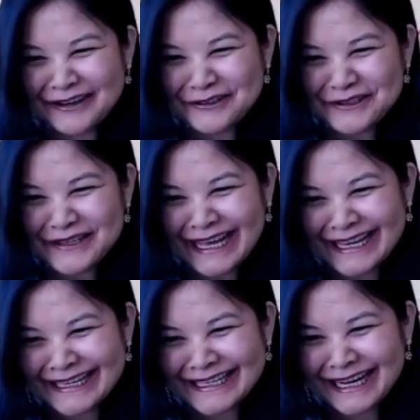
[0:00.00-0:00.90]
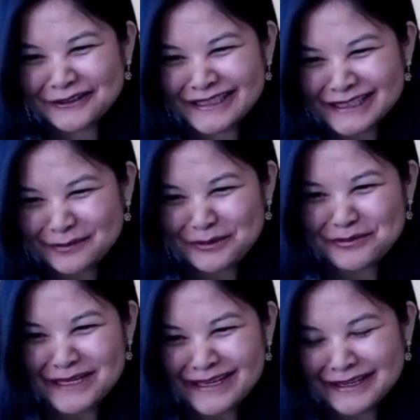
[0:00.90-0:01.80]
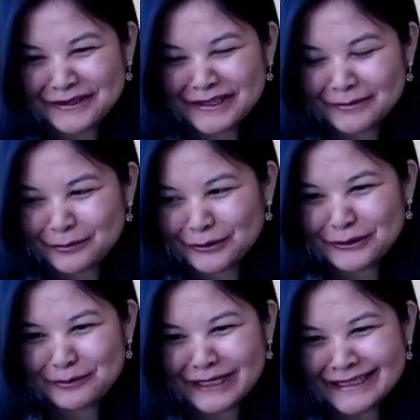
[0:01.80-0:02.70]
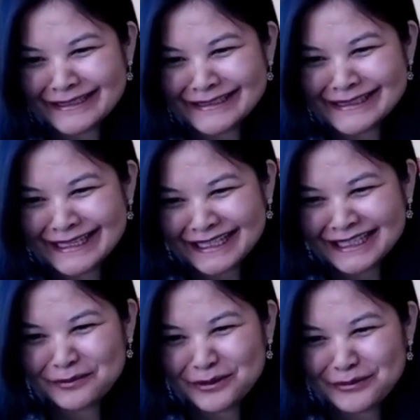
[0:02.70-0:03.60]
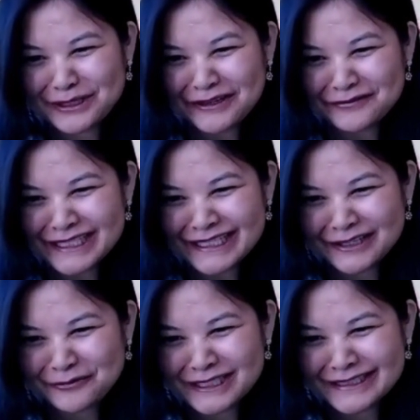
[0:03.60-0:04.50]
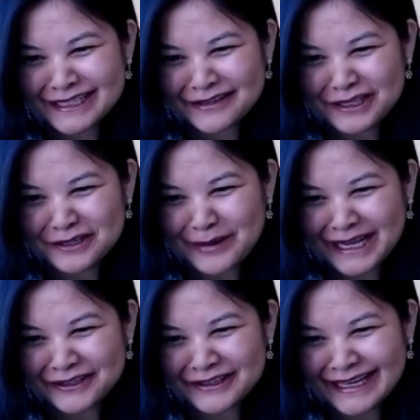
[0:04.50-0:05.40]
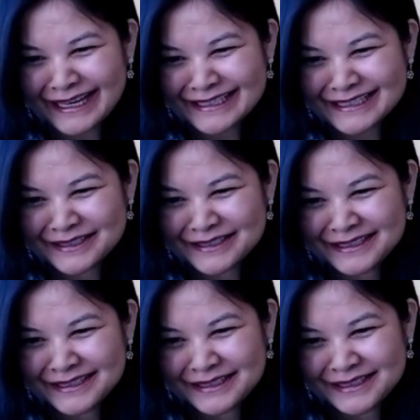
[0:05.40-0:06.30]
Like, how do you like it? How does people, the polo players and other people you have taken, what is their feedback on that?